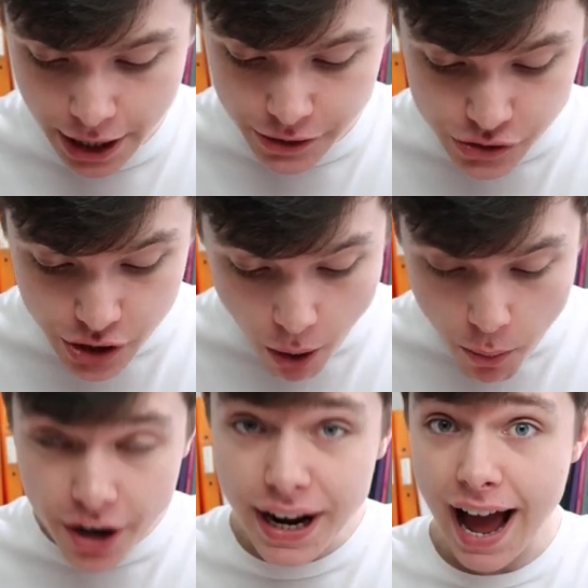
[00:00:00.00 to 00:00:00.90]
So
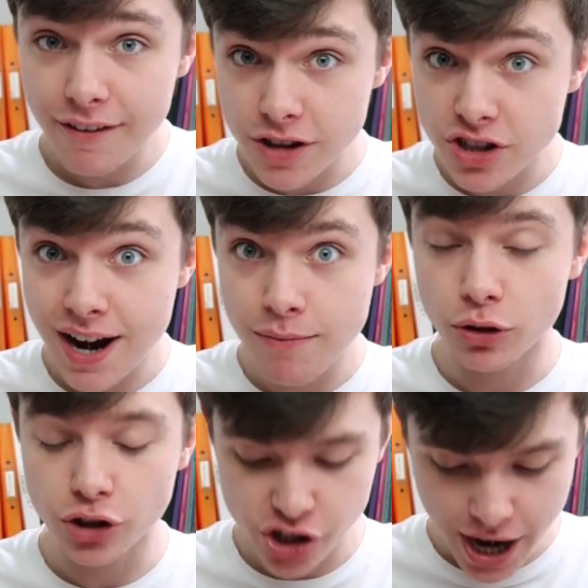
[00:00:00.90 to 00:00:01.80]
we're going to have the
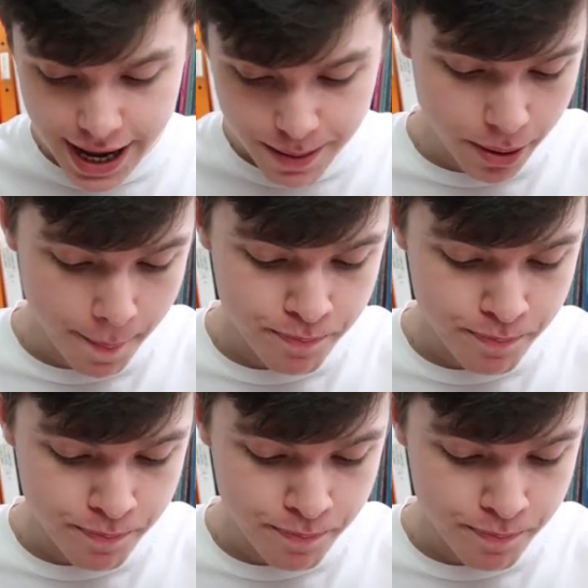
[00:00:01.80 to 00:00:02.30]
general shape